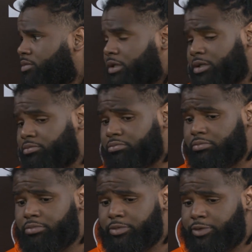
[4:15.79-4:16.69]
And
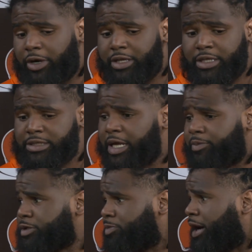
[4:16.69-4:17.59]
whether he take
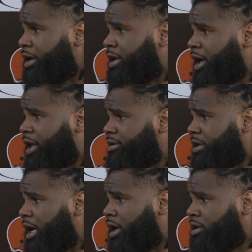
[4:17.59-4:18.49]
my spot or not,
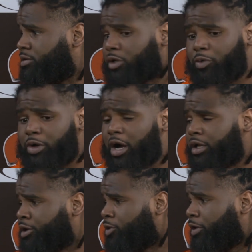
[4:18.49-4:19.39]
you know, we all
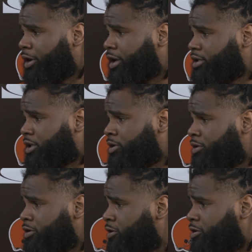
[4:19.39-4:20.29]
in here working. So
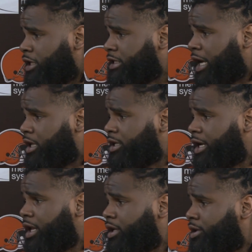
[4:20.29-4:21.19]
that's how I look
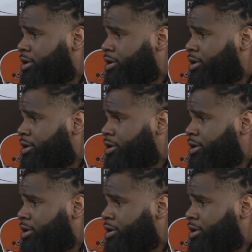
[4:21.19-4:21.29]
at it.